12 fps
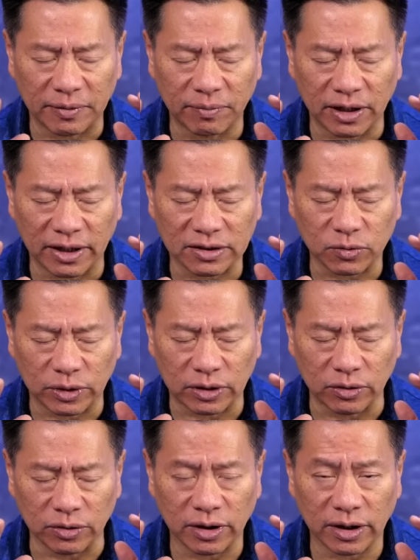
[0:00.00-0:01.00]
be blessed
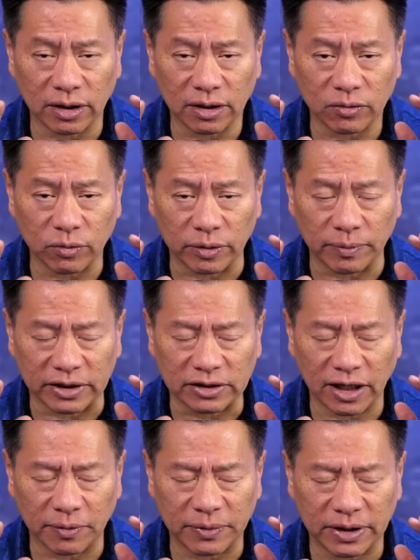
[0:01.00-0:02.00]
with good health, with
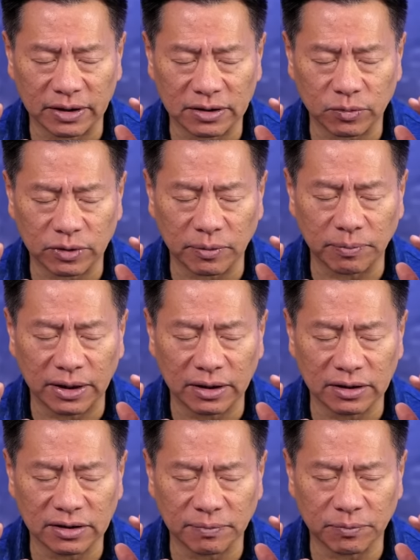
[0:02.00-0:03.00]
much happiness, with
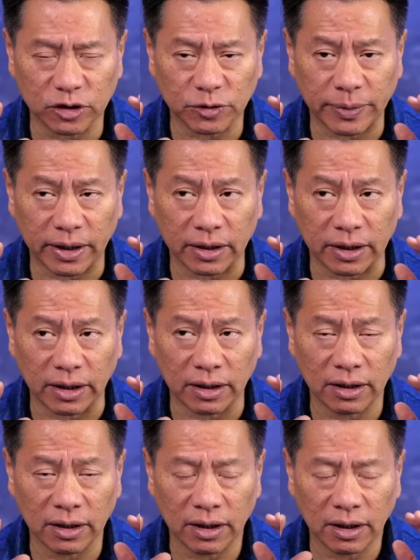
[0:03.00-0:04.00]
abundance and
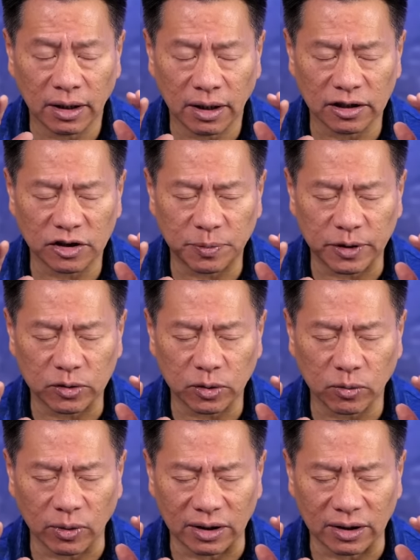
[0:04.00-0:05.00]
prosperity, and
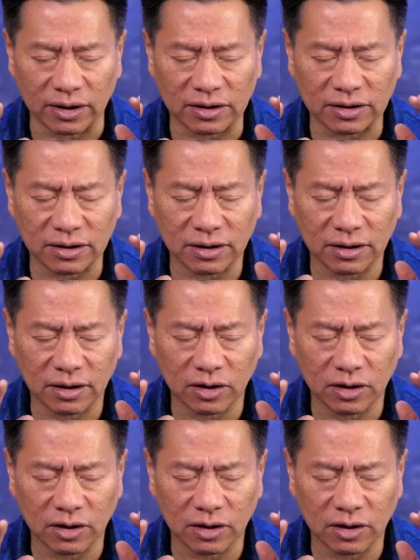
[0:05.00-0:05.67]
spiritual oneness.